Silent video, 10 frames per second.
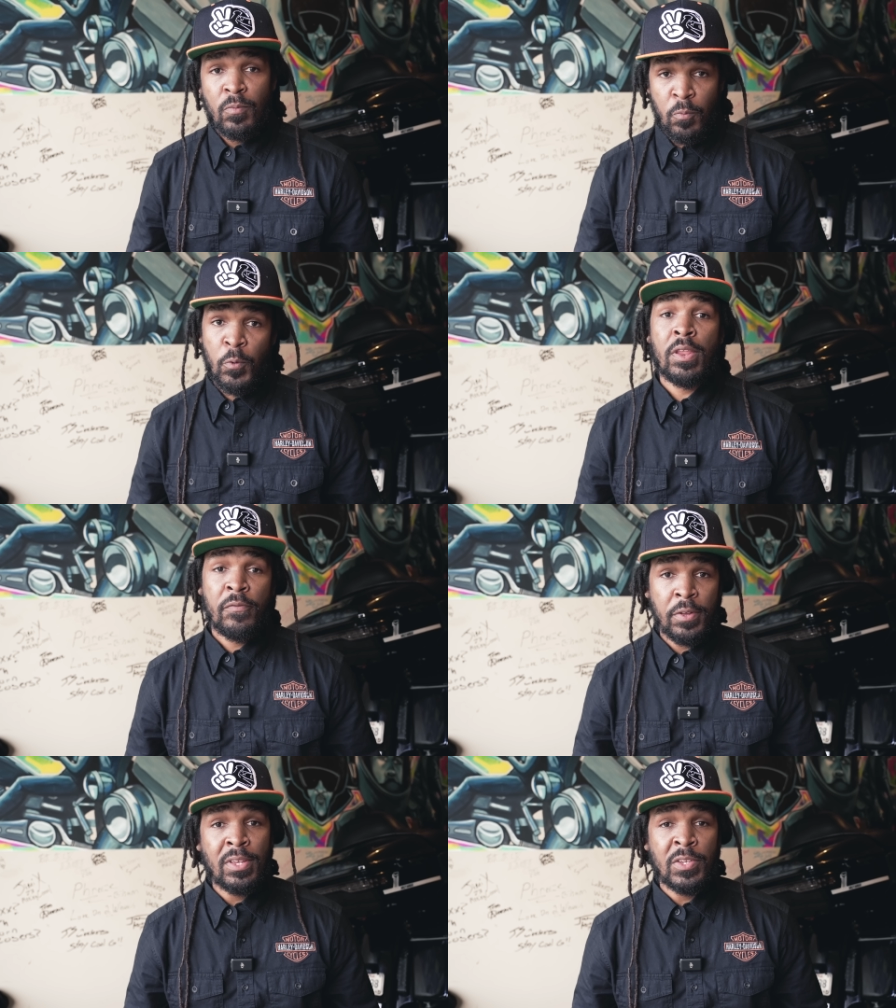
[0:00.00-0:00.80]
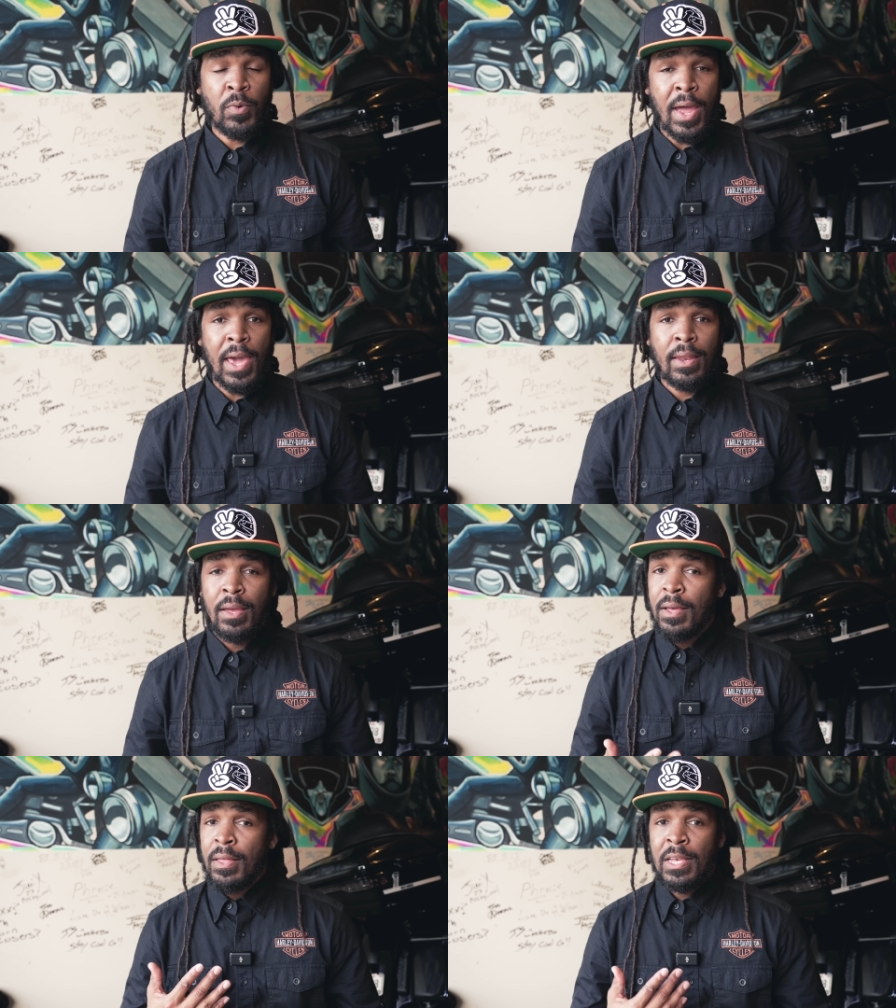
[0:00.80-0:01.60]
ready for this ride?
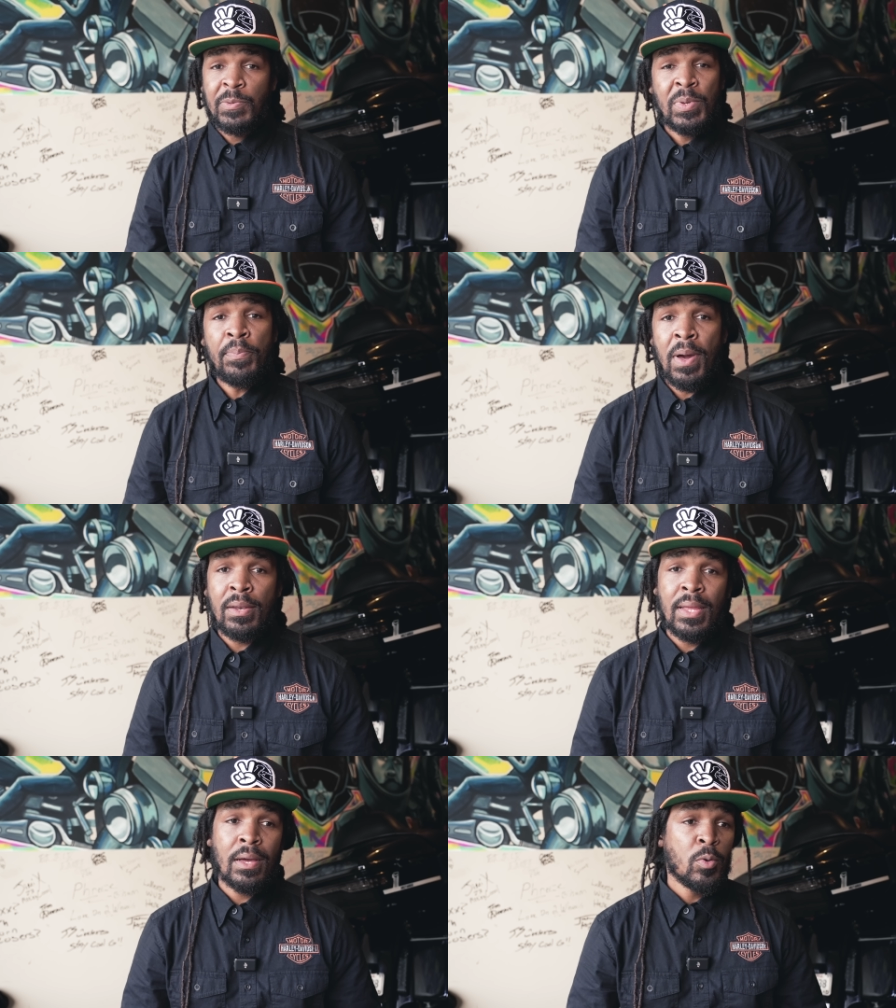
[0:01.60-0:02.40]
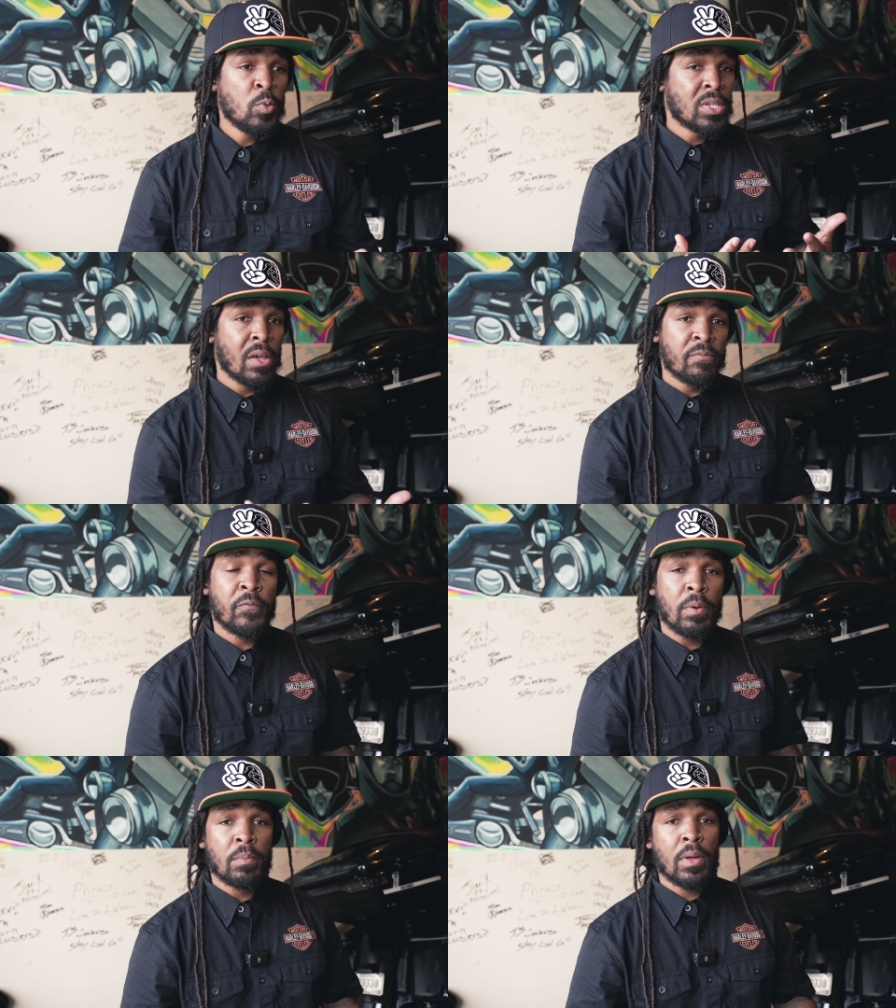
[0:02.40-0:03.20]
There's people out there who suffer
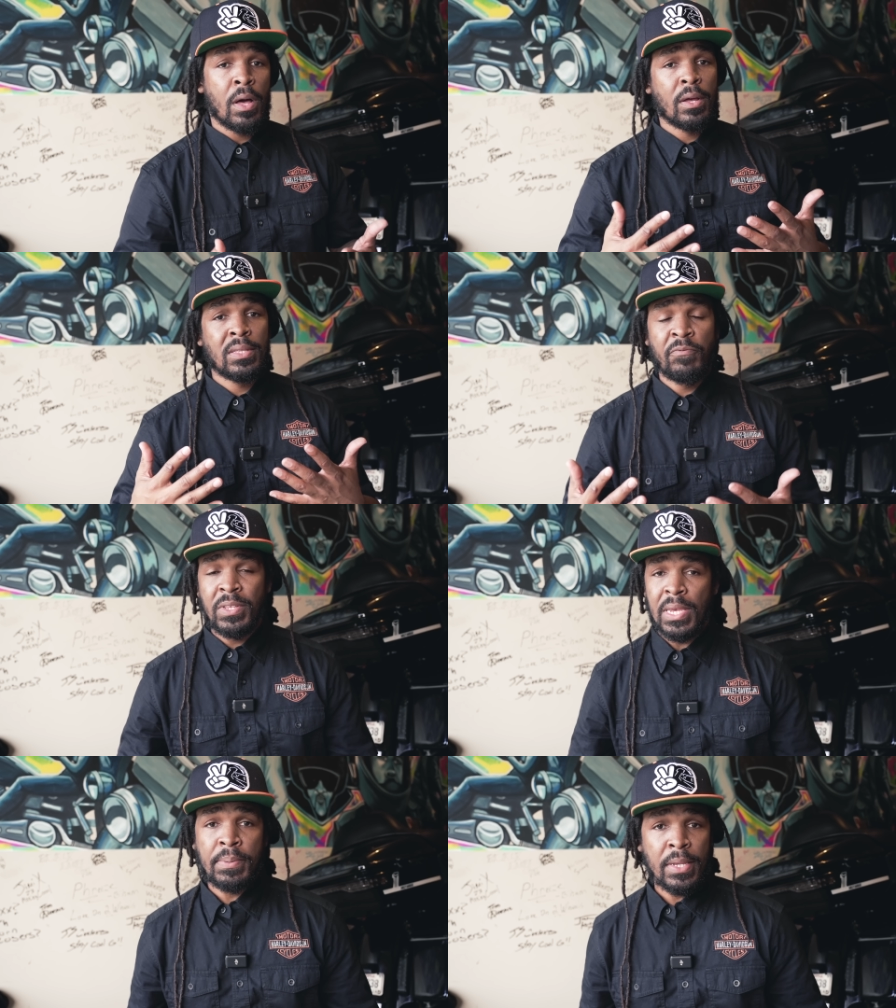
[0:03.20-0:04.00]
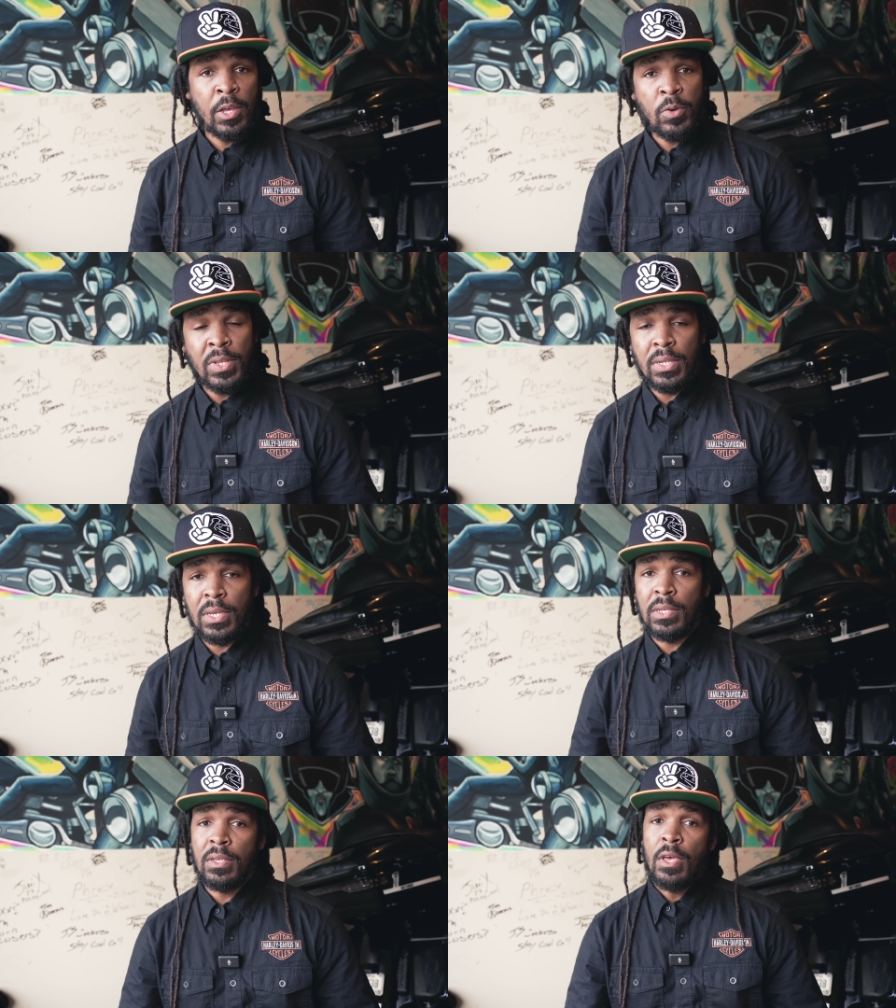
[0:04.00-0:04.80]
from uh, different types of
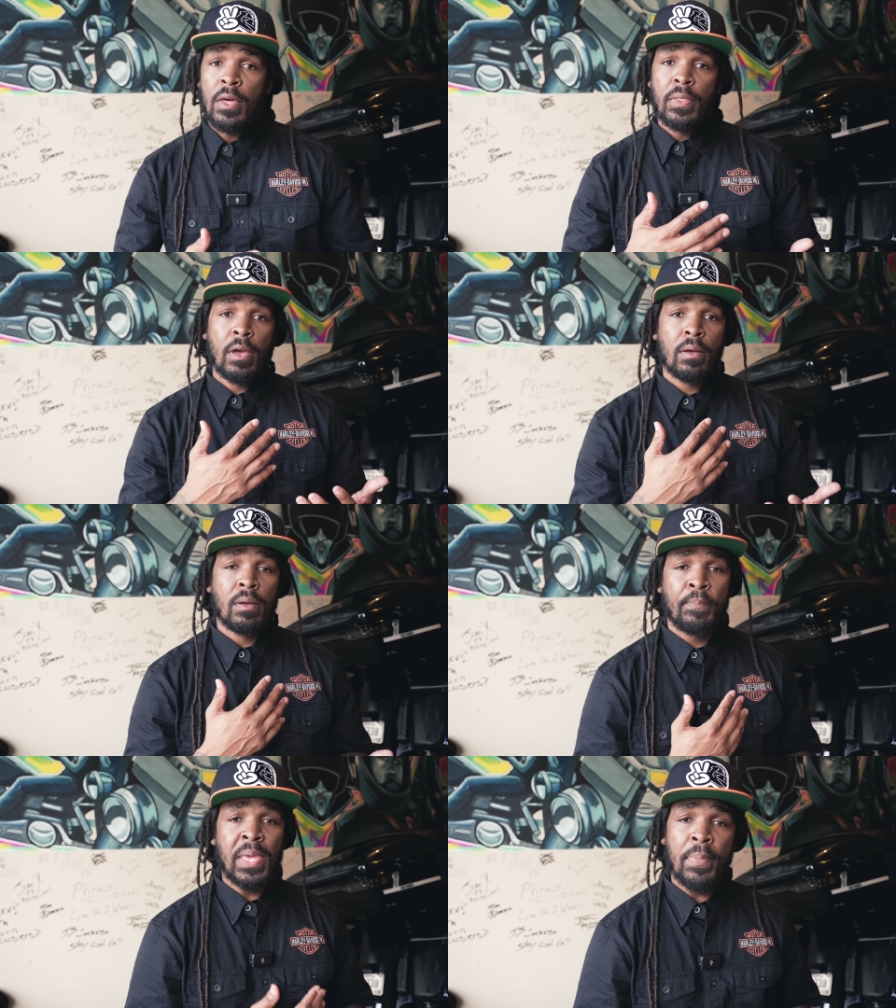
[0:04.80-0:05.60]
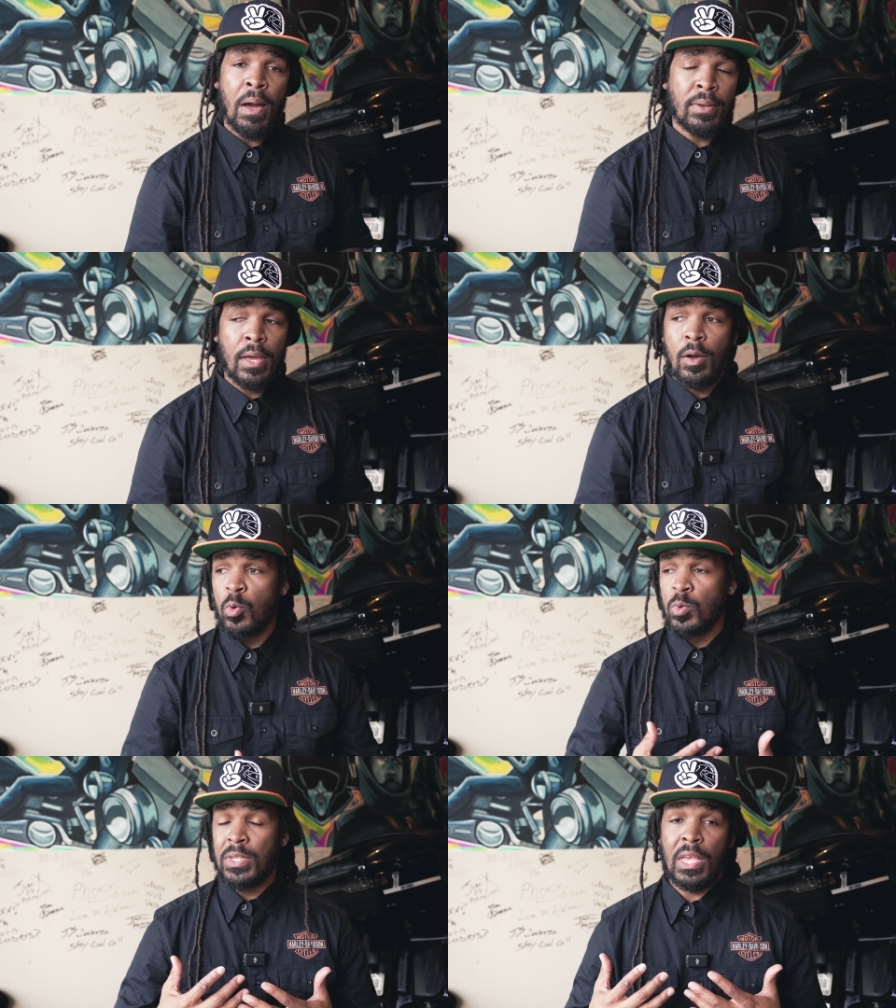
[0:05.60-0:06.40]
illnesses. There are people out there
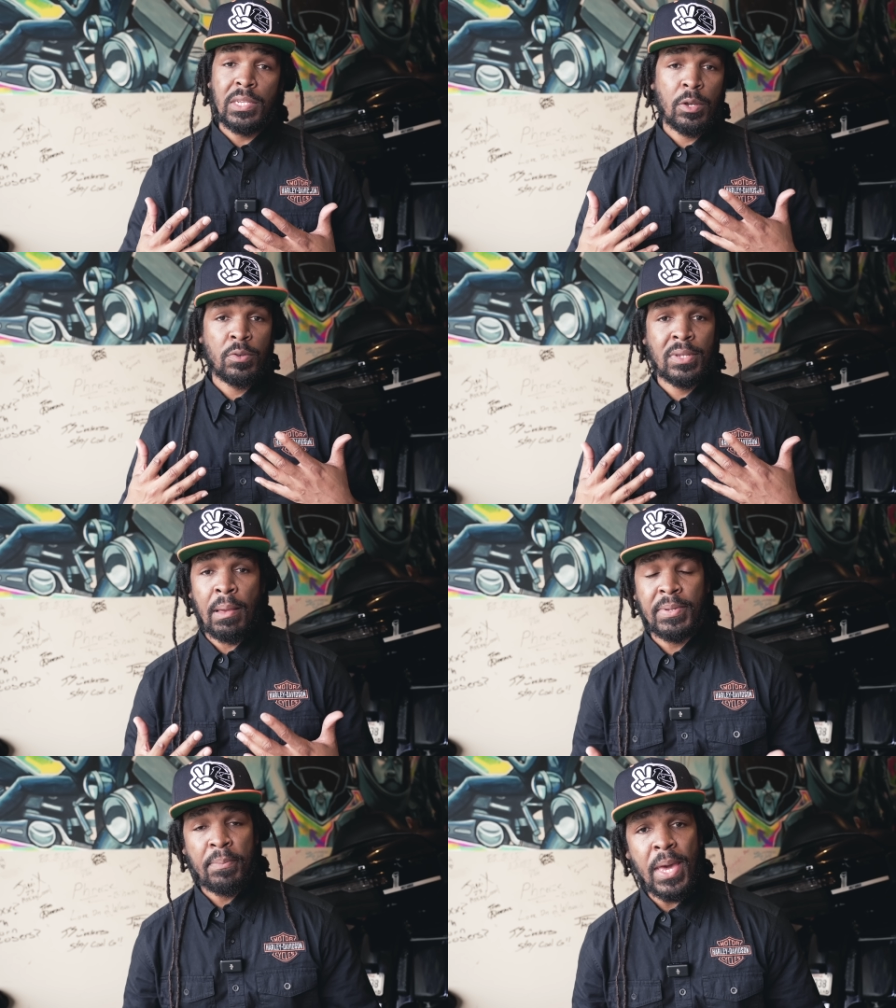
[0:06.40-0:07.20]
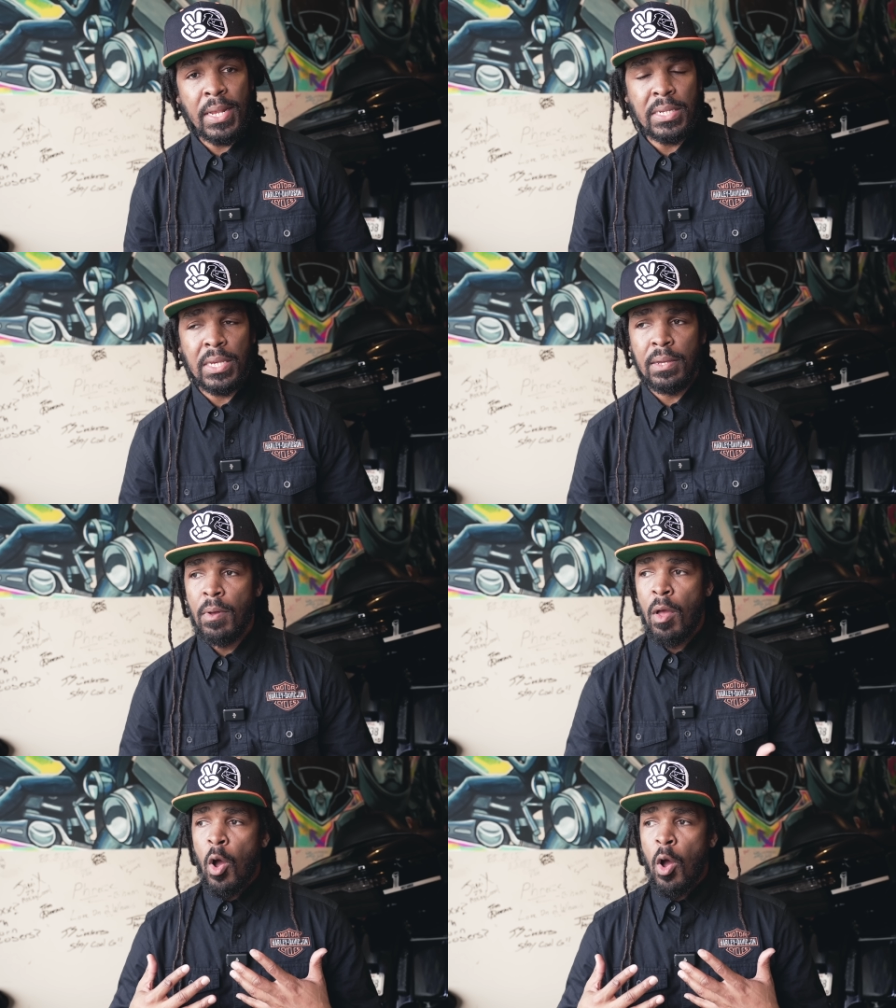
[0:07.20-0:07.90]
who take certain types of medicine.